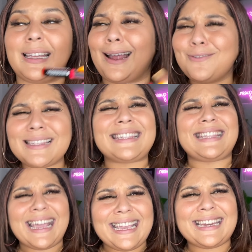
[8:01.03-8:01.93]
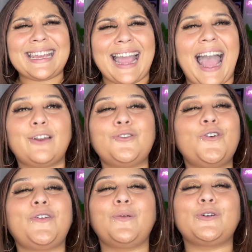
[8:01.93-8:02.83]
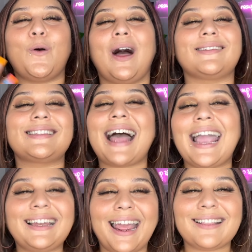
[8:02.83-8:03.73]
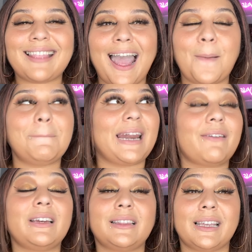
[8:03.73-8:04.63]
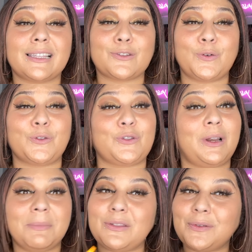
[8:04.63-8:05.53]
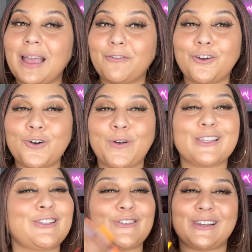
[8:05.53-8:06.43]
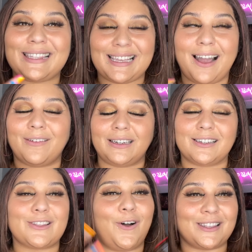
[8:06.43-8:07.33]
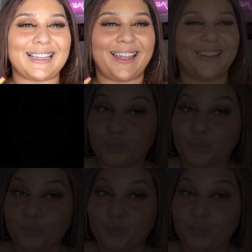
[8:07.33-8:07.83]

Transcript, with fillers: and I was digging it. I don't know if I would go outside like that, but I really think it's cool. So let me do that real quick so you can see how it looks all together.